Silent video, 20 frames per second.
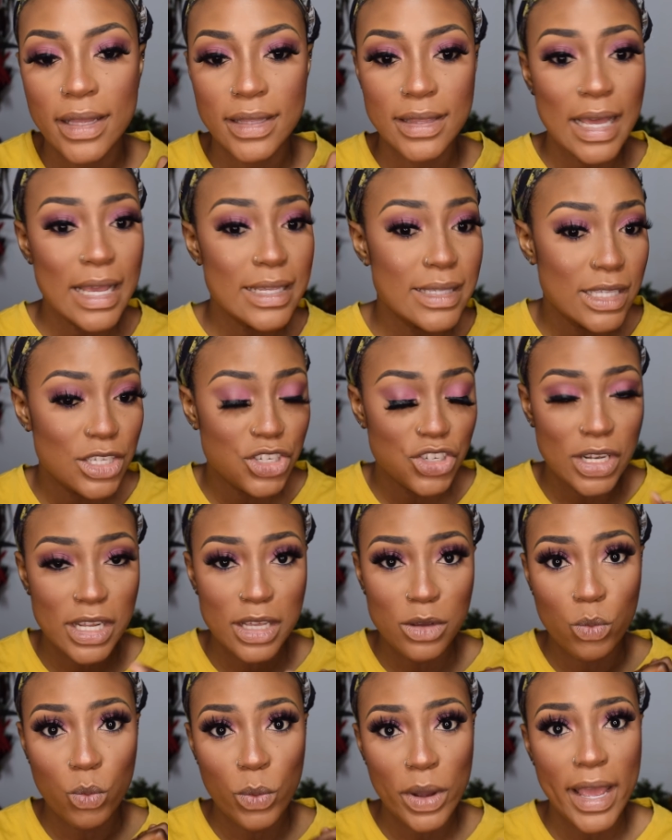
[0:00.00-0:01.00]
That's
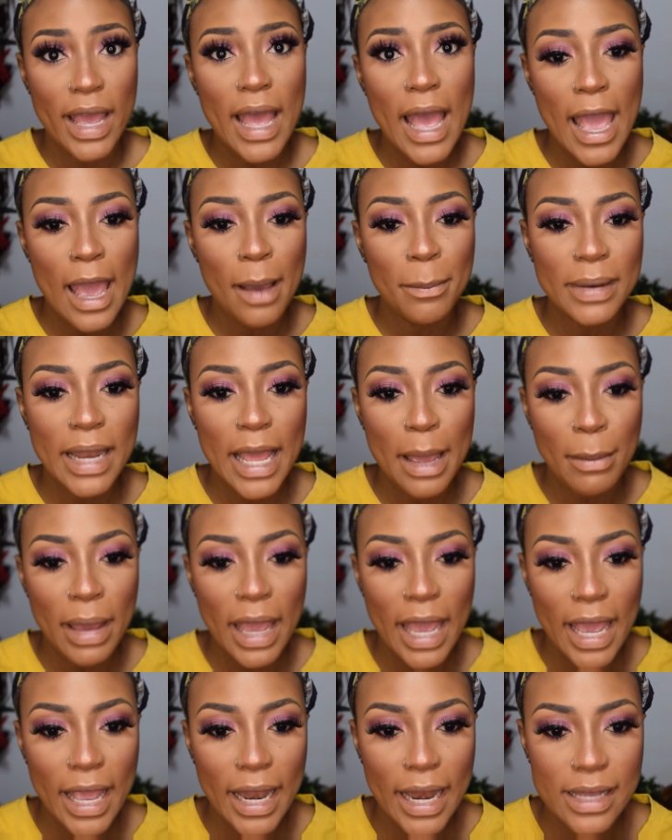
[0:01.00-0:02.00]
literally where I apply my
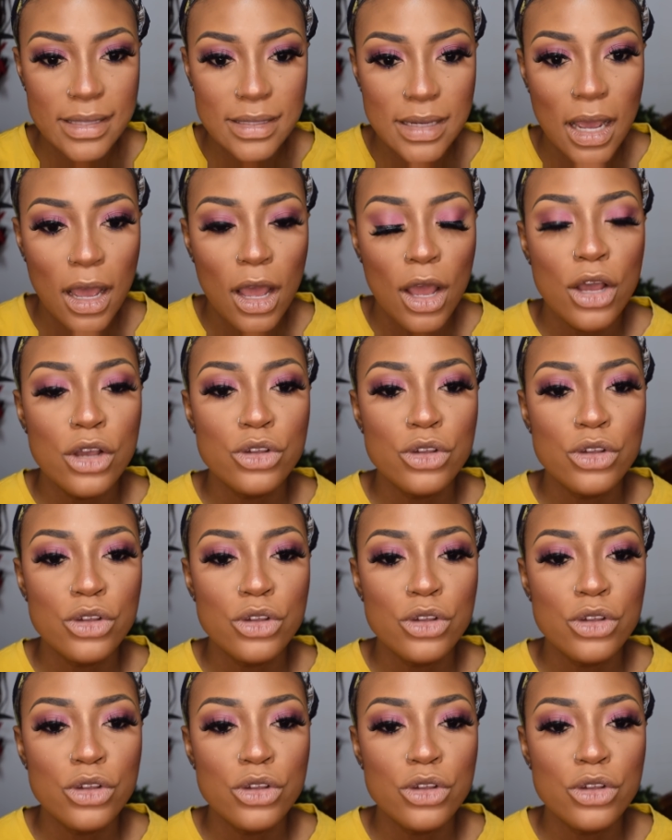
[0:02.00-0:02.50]
highlighter.